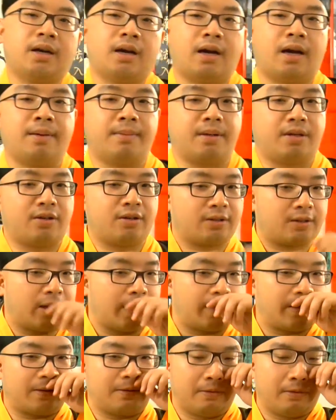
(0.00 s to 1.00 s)
I mean, just
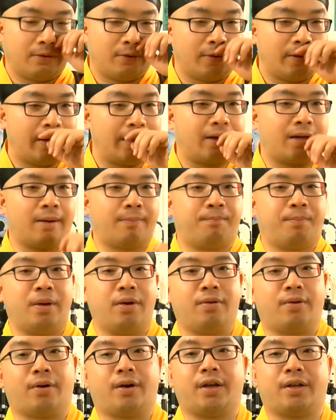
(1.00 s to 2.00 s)
like learning
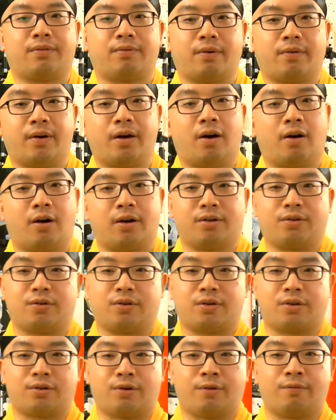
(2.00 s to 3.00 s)
computer, it's very hard to
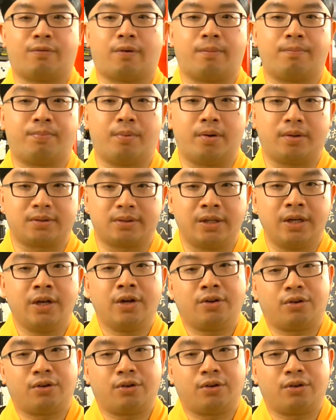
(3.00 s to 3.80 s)
just learn from books.